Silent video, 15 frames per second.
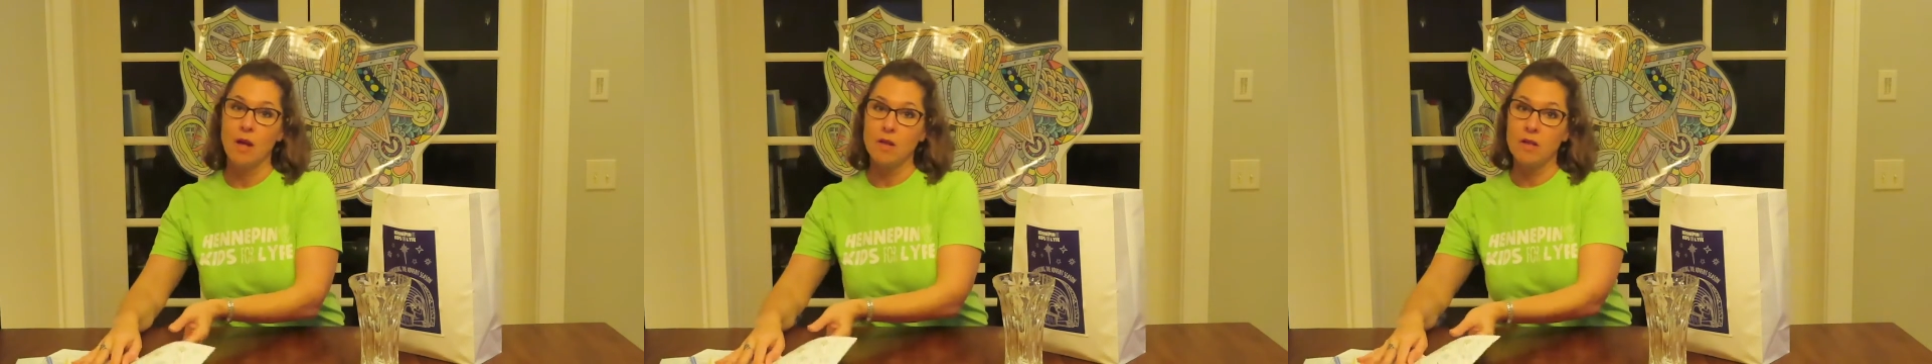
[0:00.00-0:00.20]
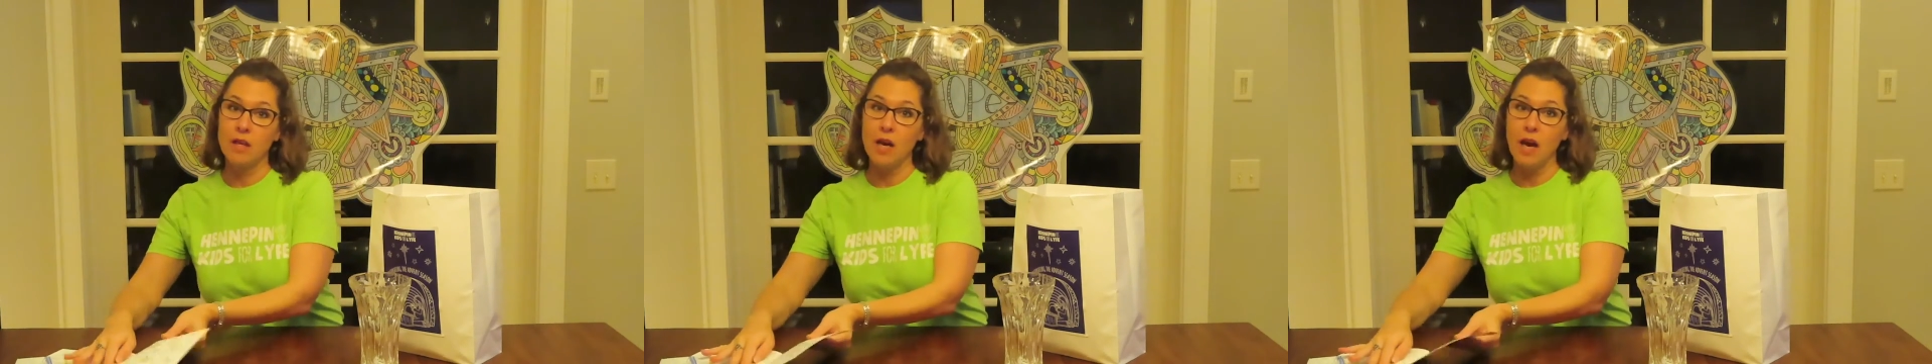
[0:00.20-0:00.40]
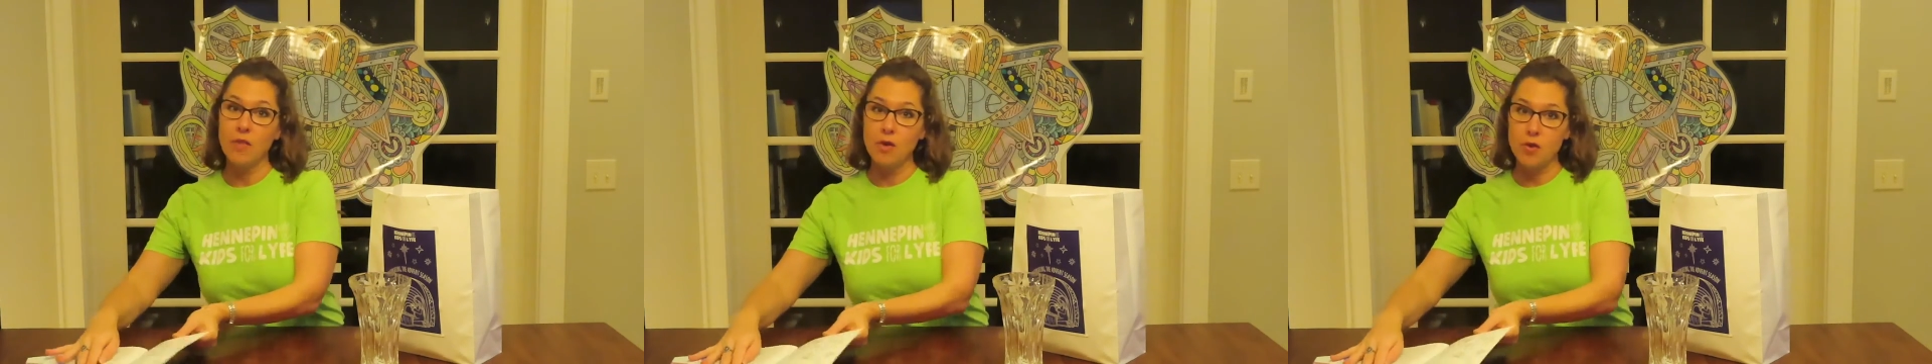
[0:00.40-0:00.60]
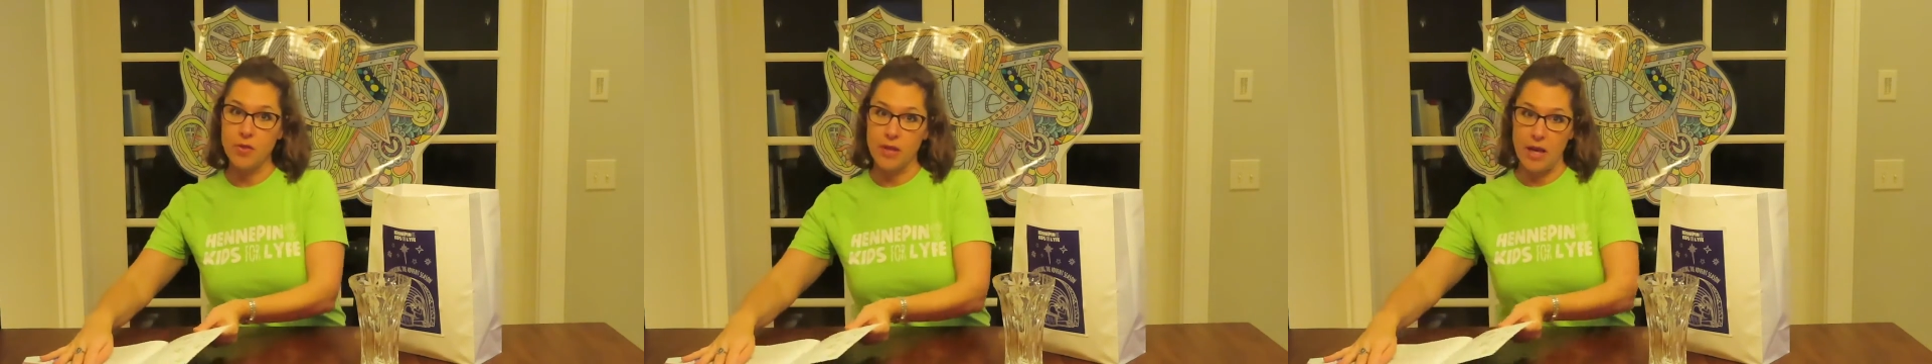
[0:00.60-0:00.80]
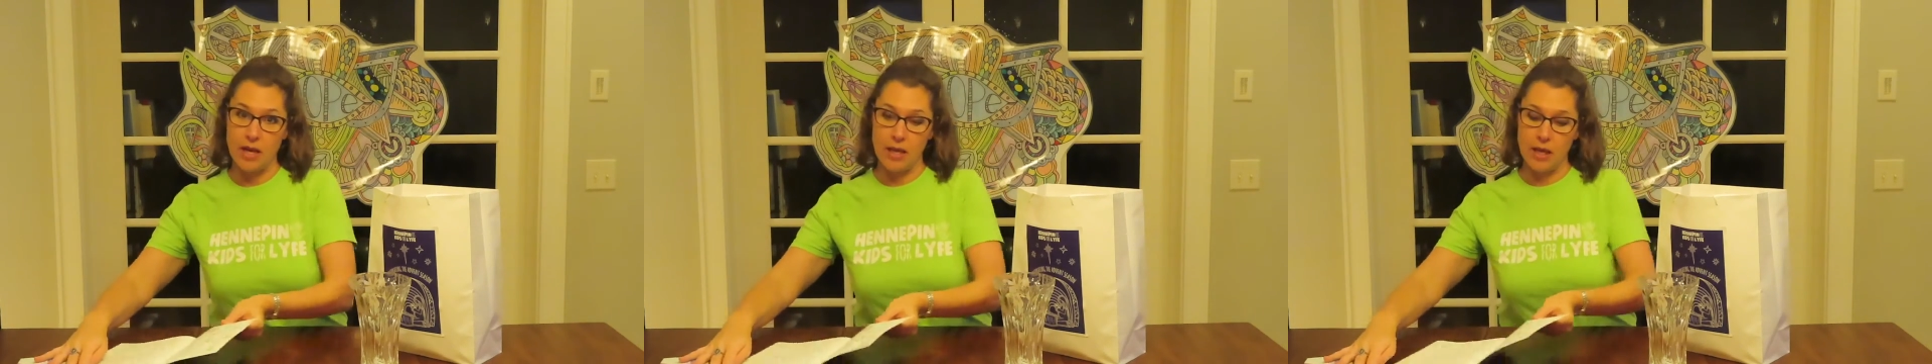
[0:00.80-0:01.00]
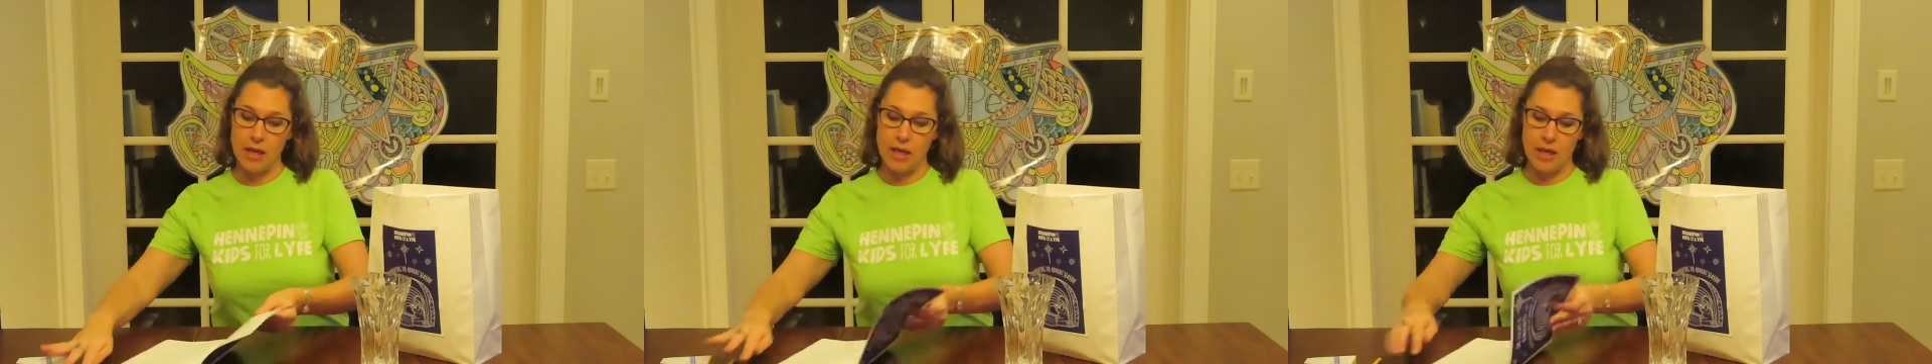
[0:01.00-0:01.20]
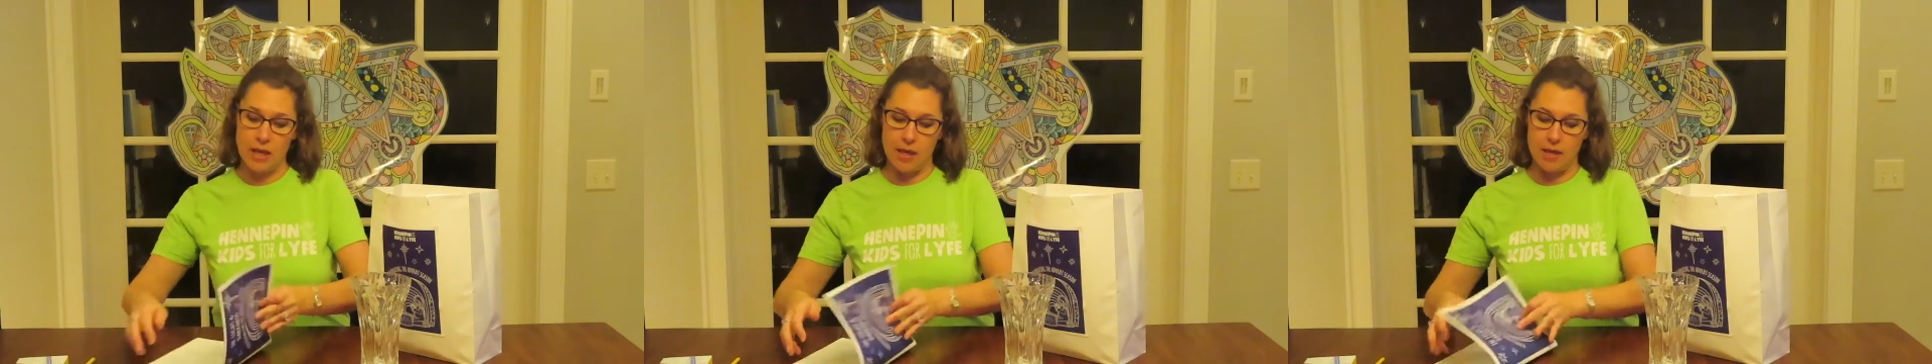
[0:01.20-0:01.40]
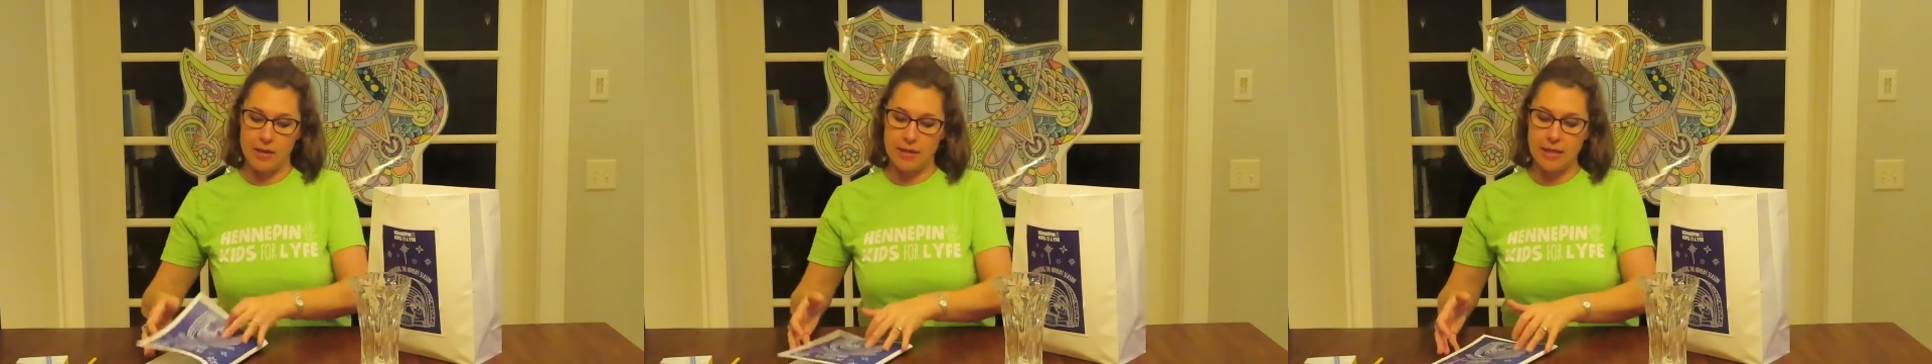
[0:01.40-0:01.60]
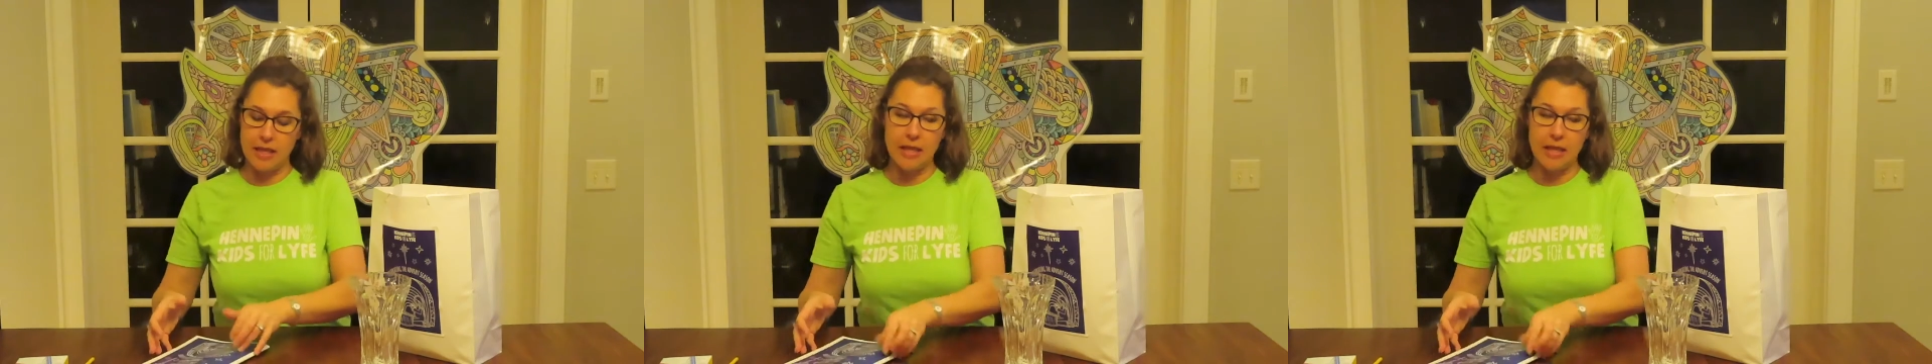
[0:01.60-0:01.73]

The other thing is